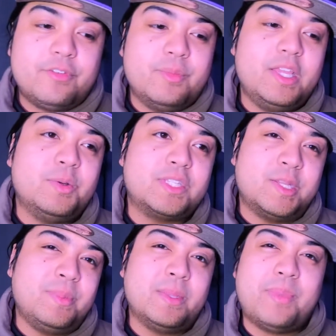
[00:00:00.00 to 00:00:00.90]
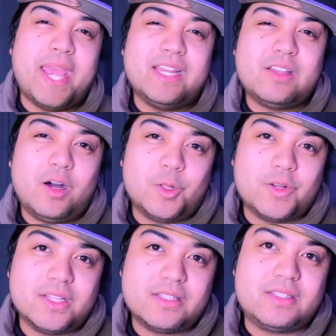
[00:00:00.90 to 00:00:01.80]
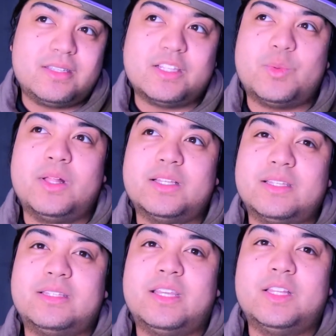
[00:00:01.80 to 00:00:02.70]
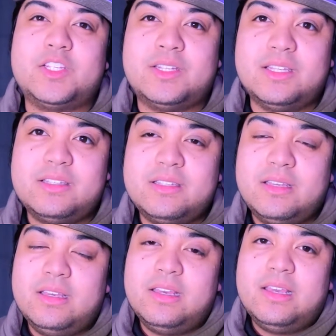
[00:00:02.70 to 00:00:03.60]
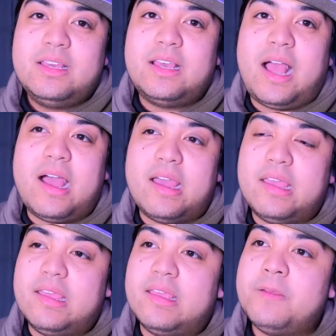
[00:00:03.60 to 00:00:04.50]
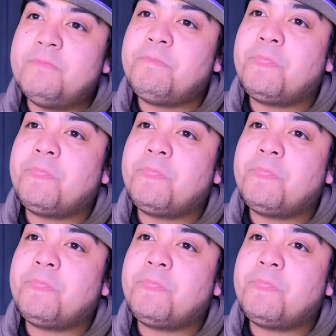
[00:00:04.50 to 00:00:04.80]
for me was going to be the pain tolerance as well as the ticklishness. I,